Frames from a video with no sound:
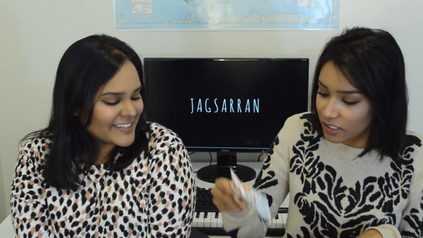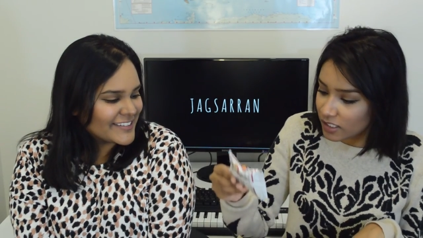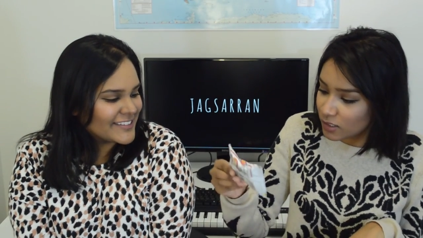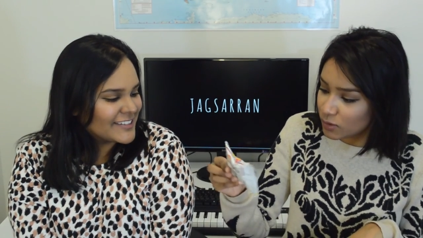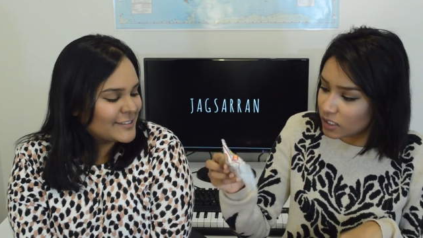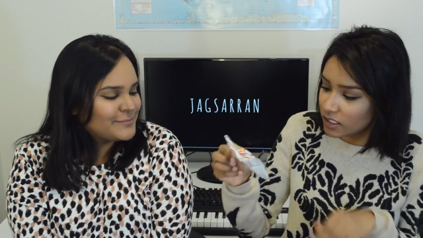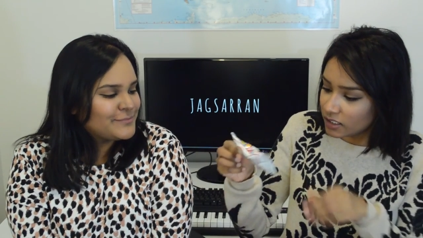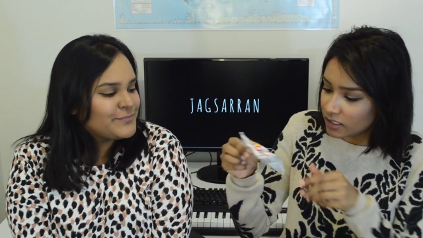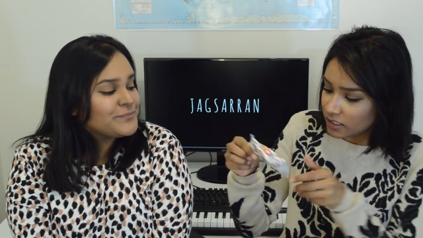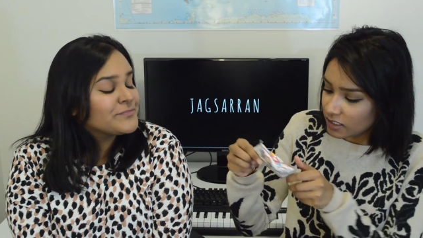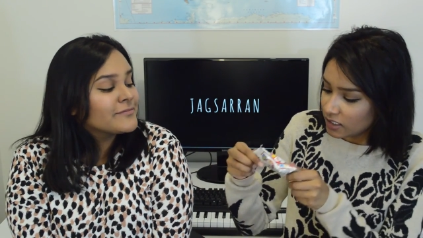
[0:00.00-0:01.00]
Speaker 1: this one.
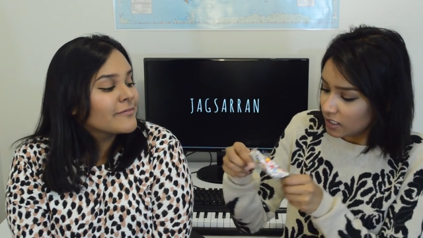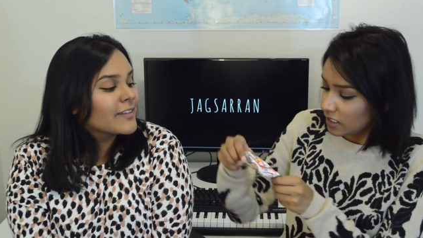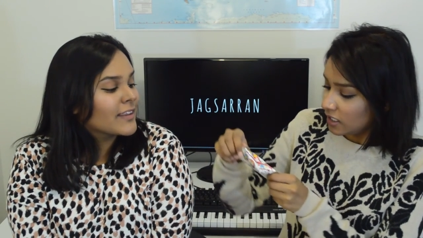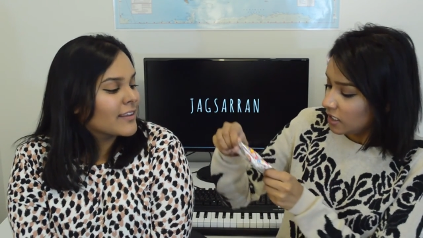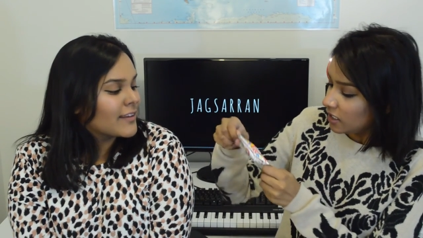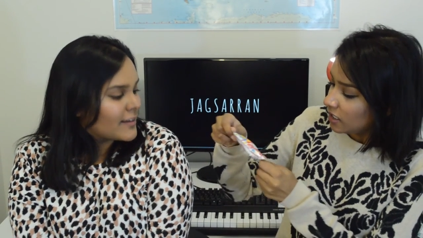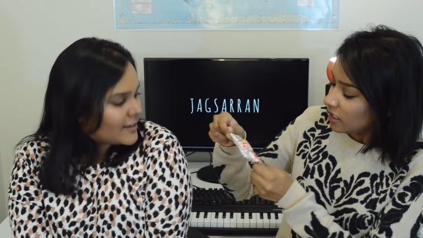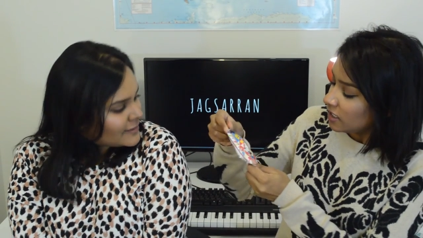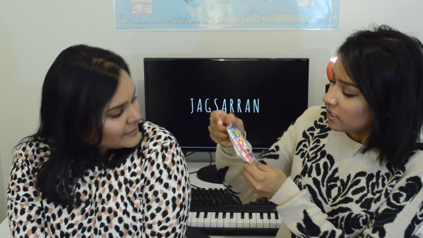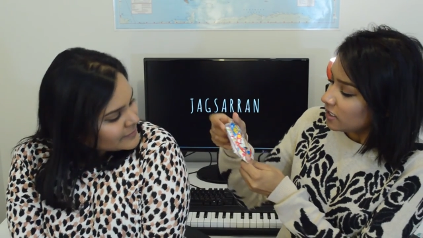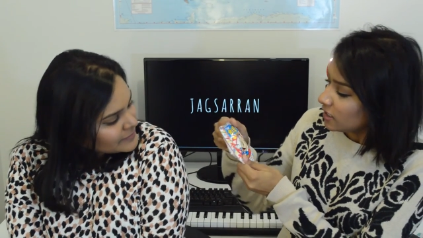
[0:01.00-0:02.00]

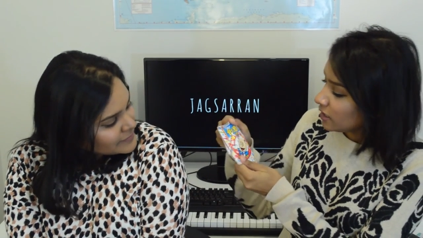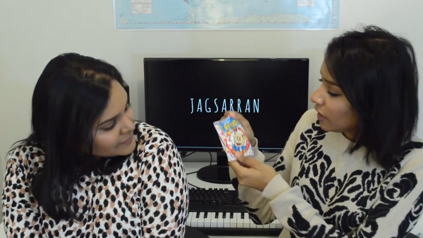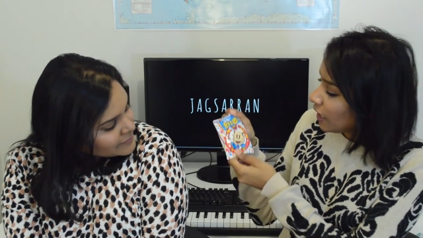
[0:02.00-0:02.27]
The little